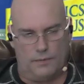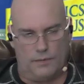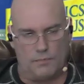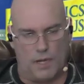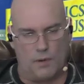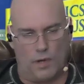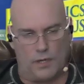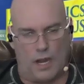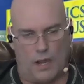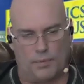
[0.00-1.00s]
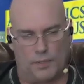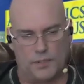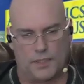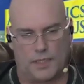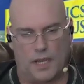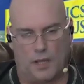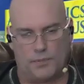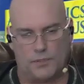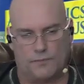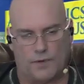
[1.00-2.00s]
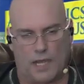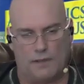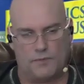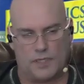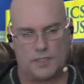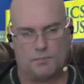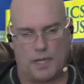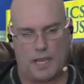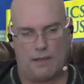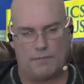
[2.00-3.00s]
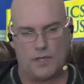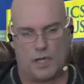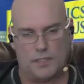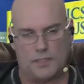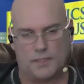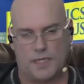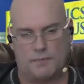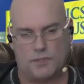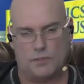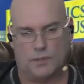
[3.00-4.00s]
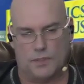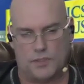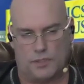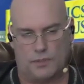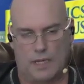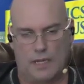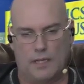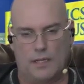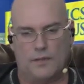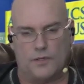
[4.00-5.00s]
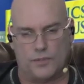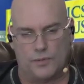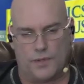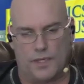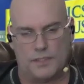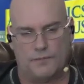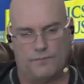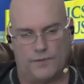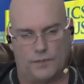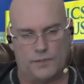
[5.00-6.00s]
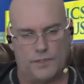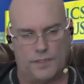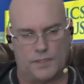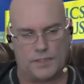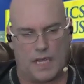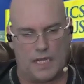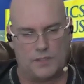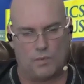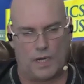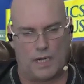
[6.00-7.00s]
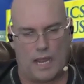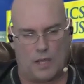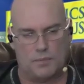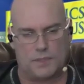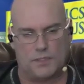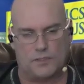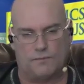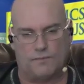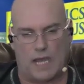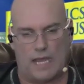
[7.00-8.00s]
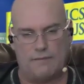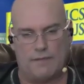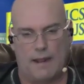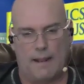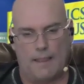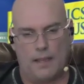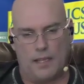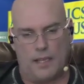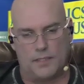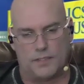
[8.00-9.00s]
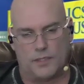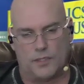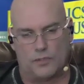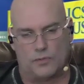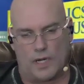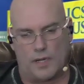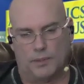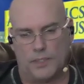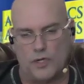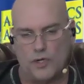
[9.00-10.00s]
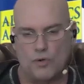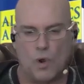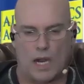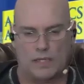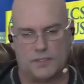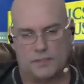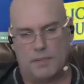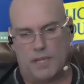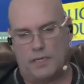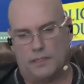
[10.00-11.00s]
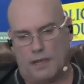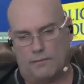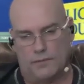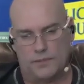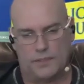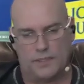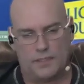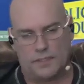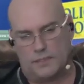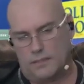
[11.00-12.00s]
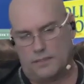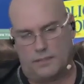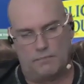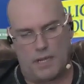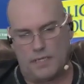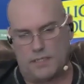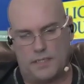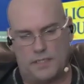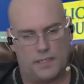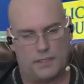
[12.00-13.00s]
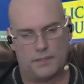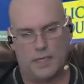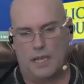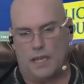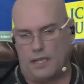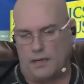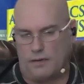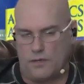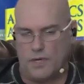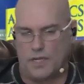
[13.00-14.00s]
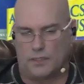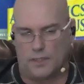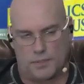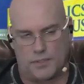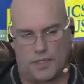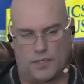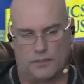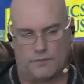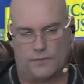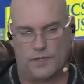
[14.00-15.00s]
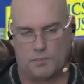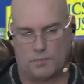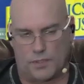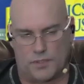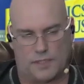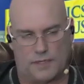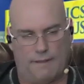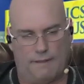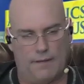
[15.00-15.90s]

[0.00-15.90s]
You might wonder how a person can help you survive just by having gone to the same school as you. The truth is, the filter that decides what helps us survive is incredibly nuanced, many levels and its many details, and uniquely particular for each person.